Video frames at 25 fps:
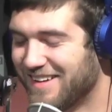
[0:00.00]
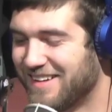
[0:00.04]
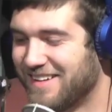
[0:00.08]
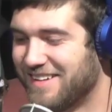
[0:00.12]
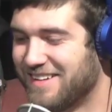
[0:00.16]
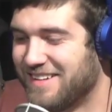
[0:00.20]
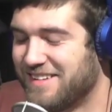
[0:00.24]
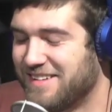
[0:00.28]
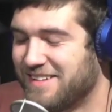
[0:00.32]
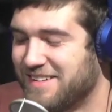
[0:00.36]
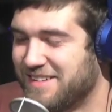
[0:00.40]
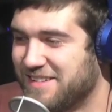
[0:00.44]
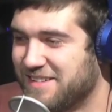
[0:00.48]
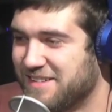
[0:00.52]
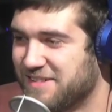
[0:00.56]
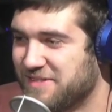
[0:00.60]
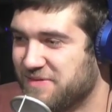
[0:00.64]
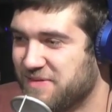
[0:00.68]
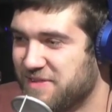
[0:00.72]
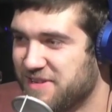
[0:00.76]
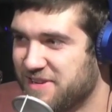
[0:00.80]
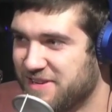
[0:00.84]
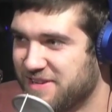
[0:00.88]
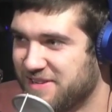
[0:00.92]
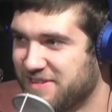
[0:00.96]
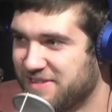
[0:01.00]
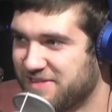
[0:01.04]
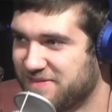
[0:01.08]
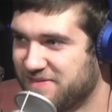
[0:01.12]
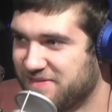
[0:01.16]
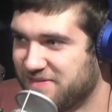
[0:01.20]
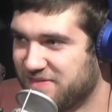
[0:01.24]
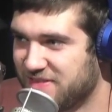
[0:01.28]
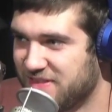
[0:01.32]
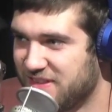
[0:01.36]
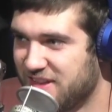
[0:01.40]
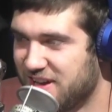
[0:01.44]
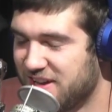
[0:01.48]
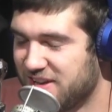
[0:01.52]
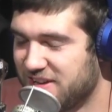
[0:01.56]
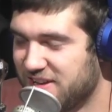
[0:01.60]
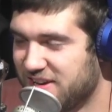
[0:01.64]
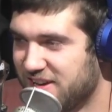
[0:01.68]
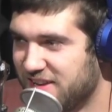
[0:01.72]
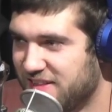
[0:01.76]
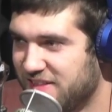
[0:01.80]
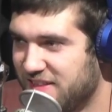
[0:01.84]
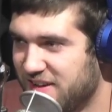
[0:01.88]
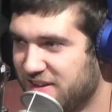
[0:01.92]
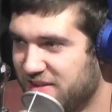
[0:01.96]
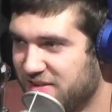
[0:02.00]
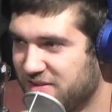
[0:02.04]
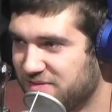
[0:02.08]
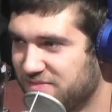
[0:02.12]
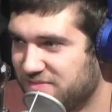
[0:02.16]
Oh, man. Yeah, that...